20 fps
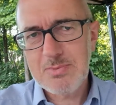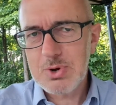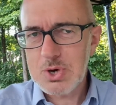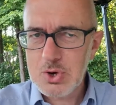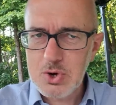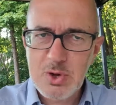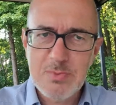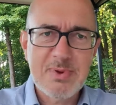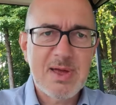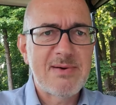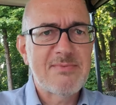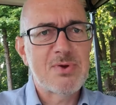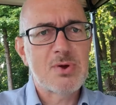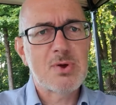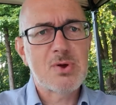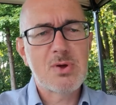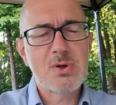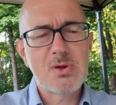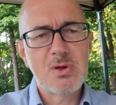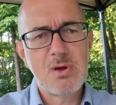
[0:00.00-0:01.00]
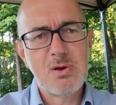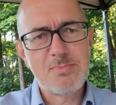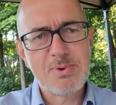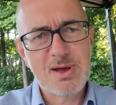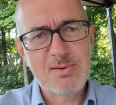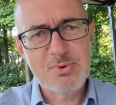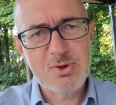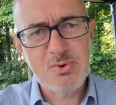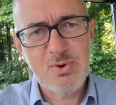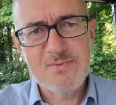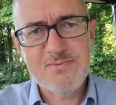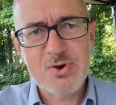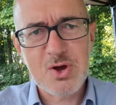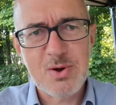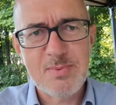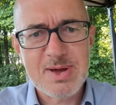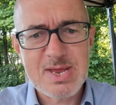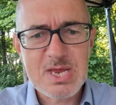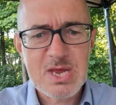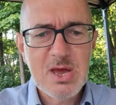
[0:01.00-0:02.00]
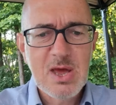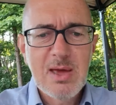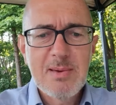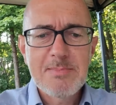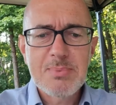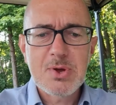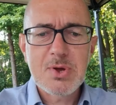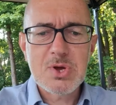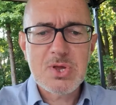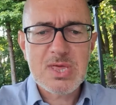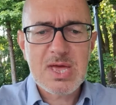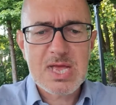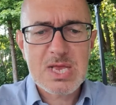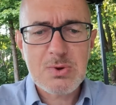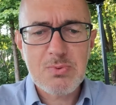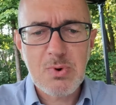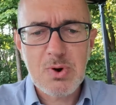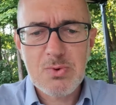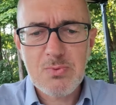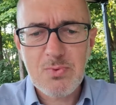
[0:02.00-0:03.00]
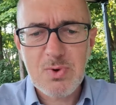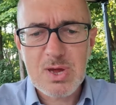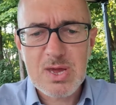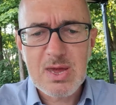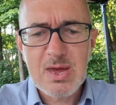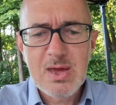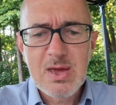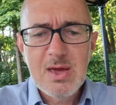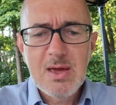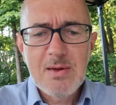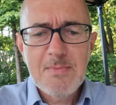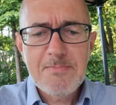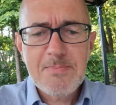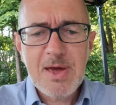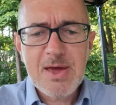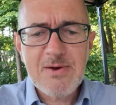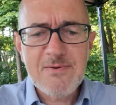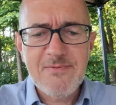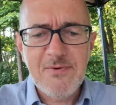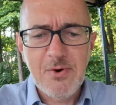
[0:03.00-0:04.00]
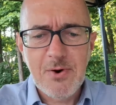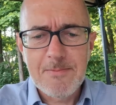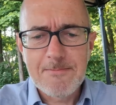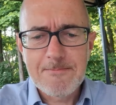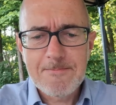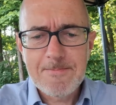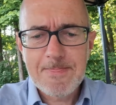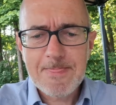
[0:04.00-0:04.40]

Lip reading: I'm sure you'll be able to overcome it, because that's what we pay you for.